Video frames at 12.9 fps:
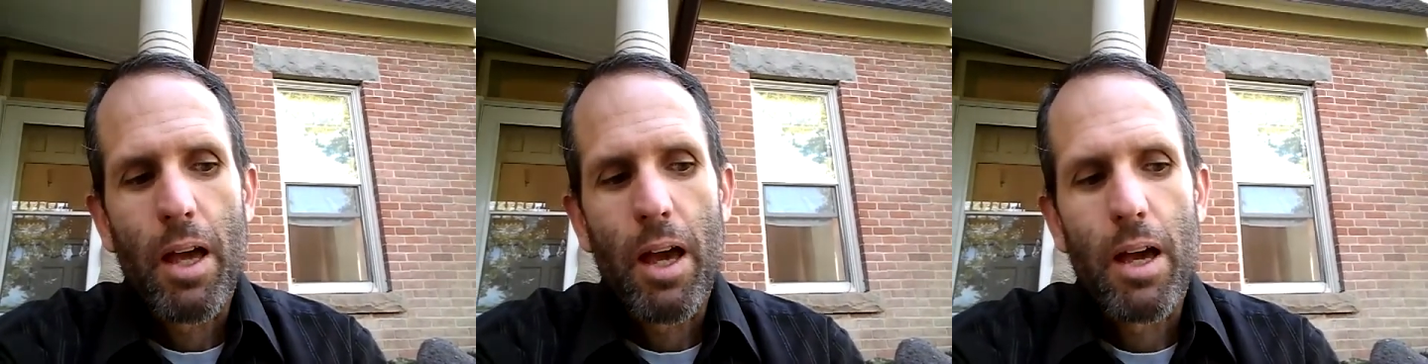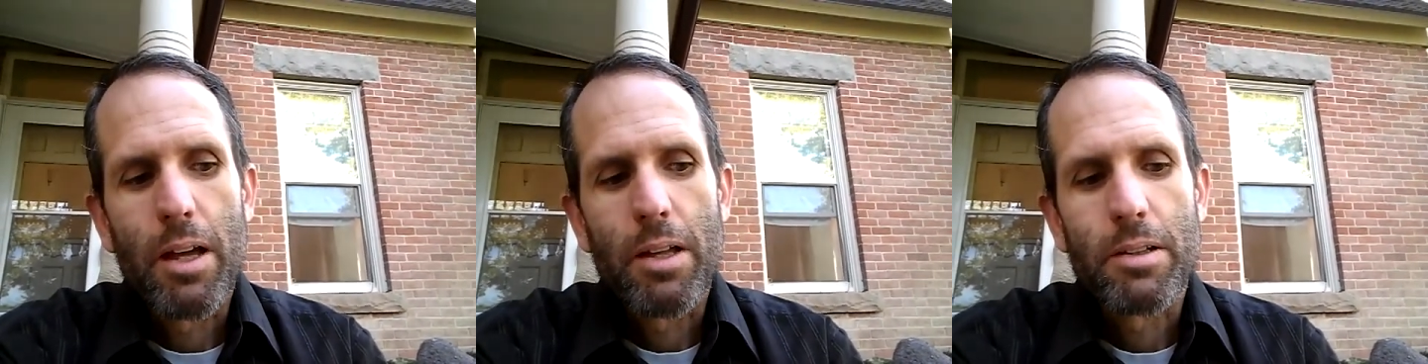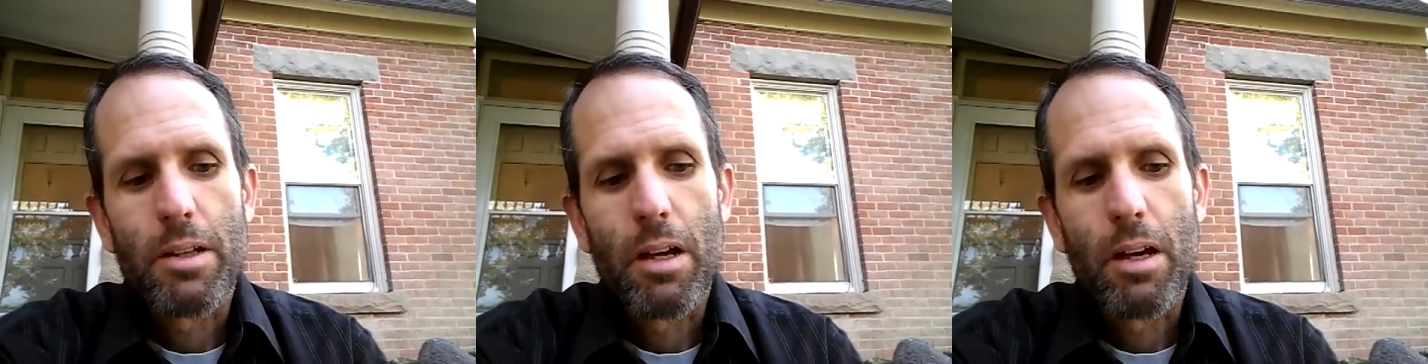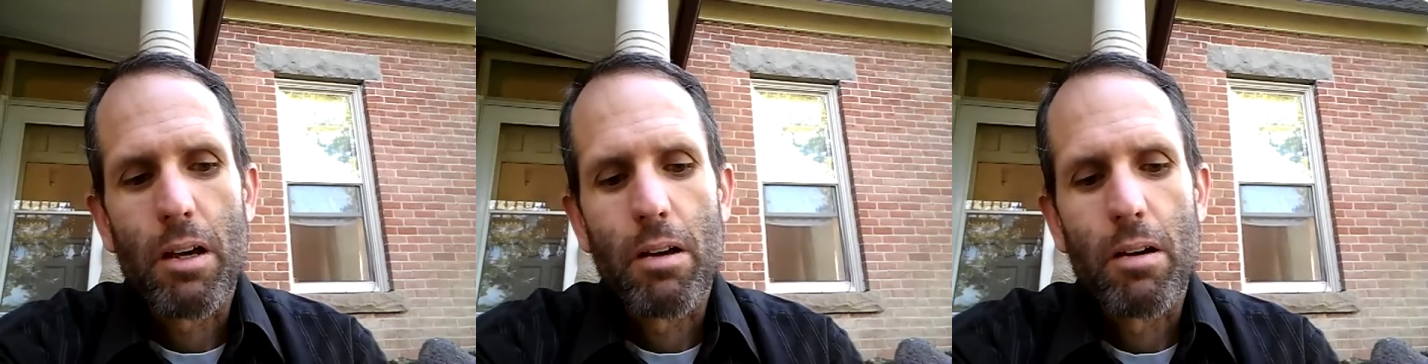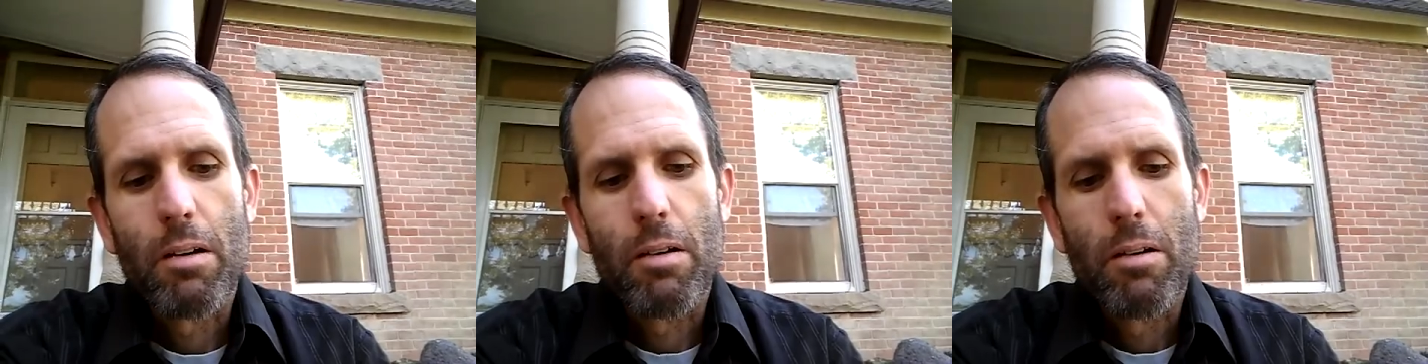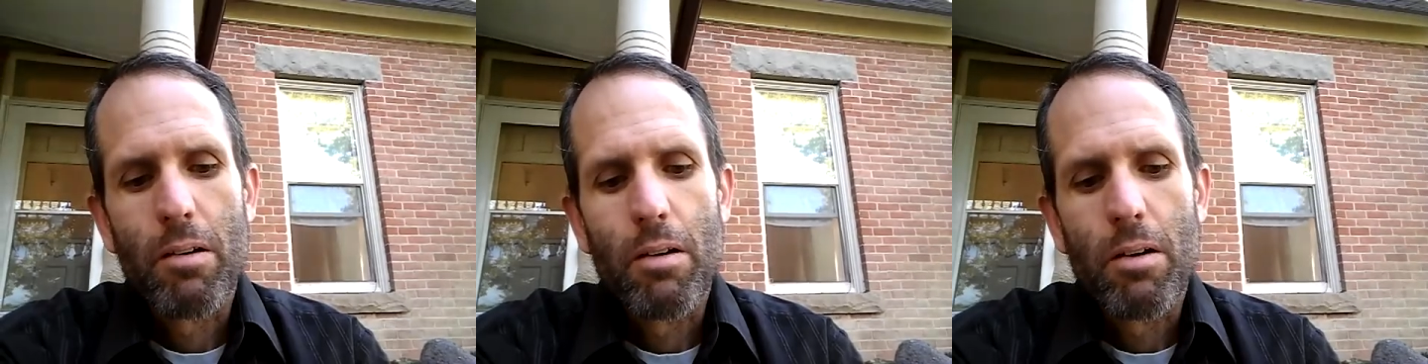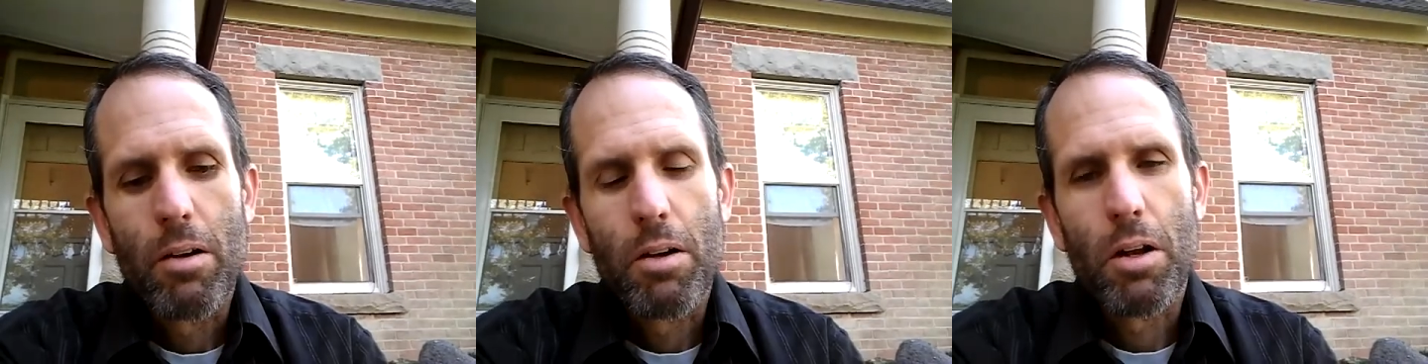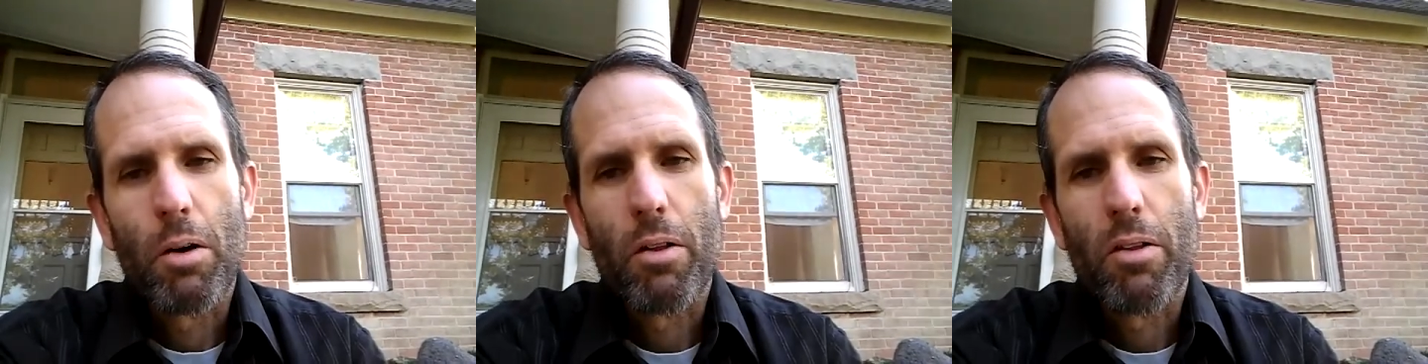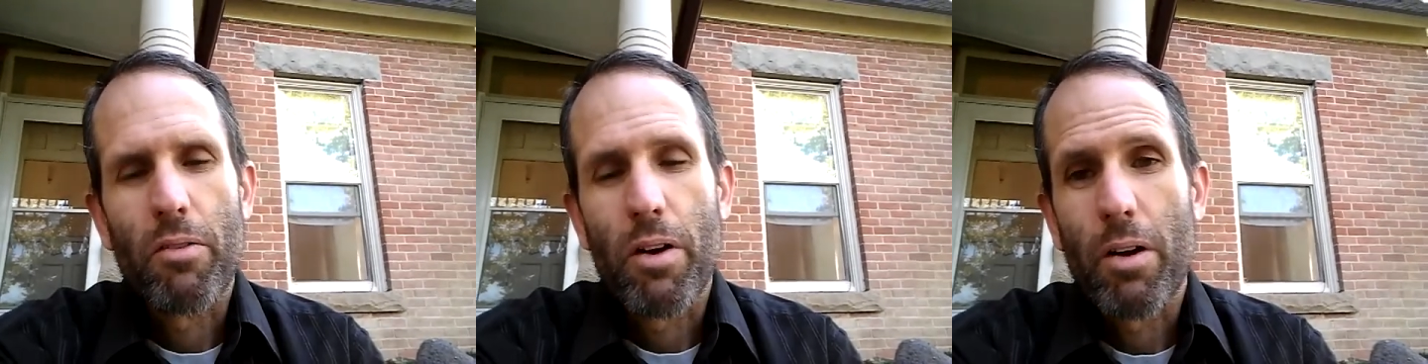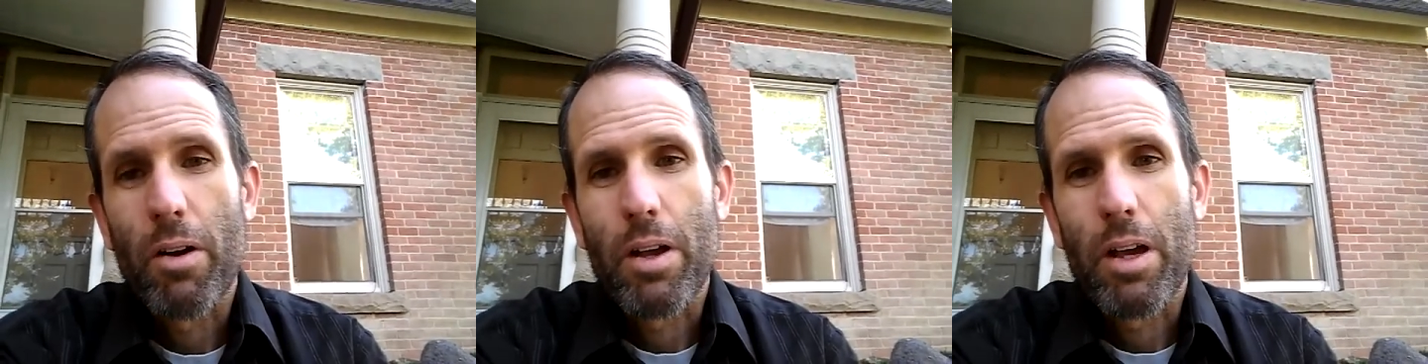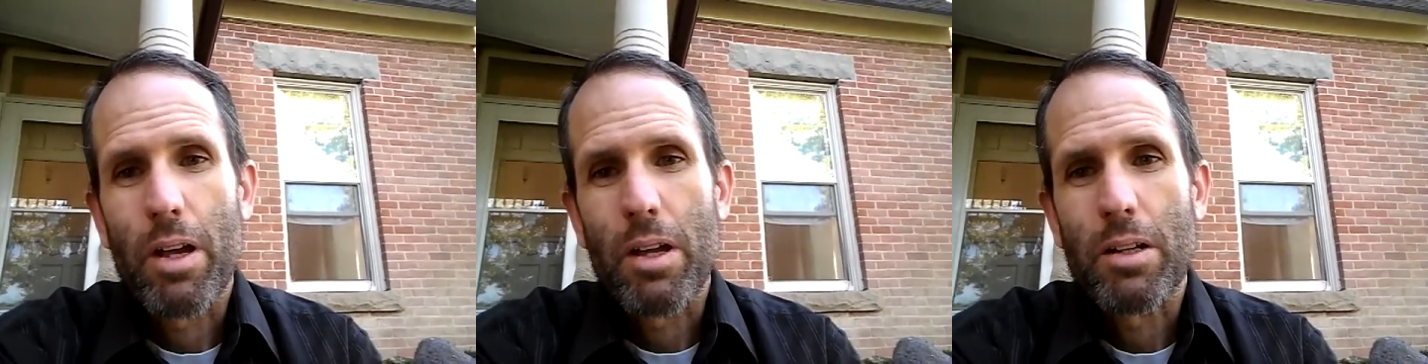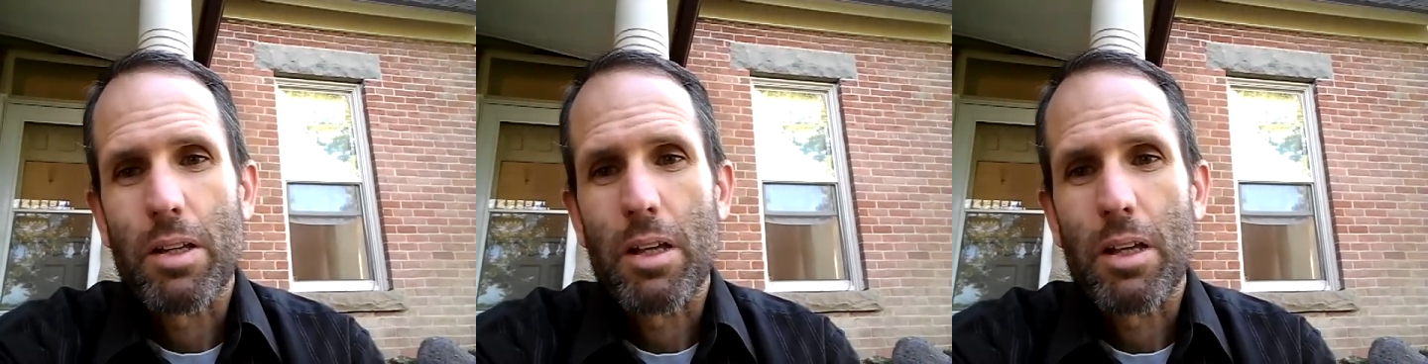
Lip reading: In the very end,